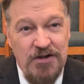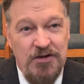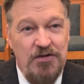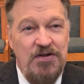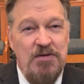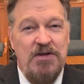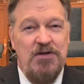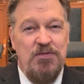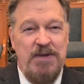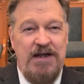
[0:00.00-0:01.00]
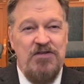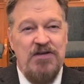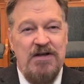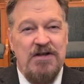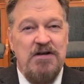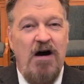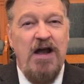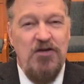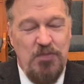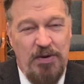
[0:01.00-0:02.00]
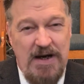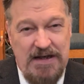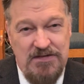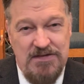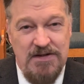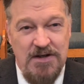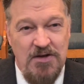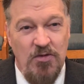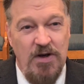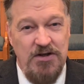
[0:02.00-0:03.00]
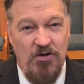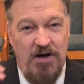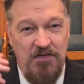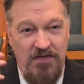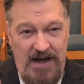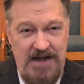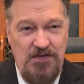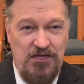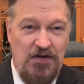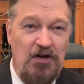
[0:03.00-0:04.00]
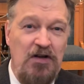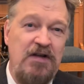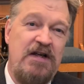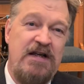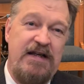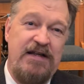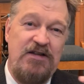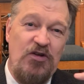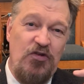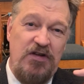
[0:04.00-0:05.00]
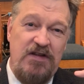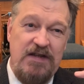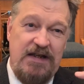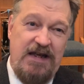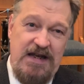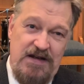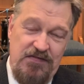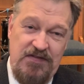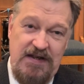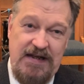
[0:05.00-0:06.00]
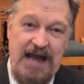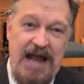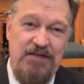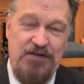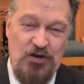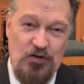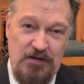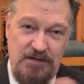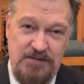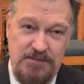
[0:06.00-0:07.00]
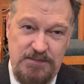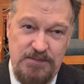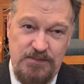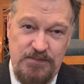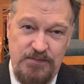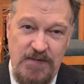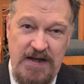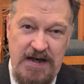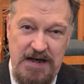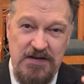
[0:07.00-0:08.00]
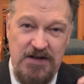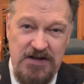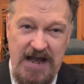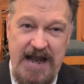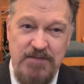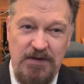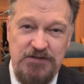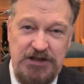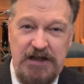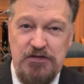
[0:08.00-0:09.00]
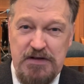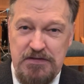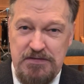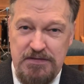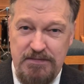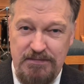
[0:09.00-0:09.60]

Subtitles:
Do you see what this means? God is praised when you are faithful in using the gift he gave you in the name of Jesus.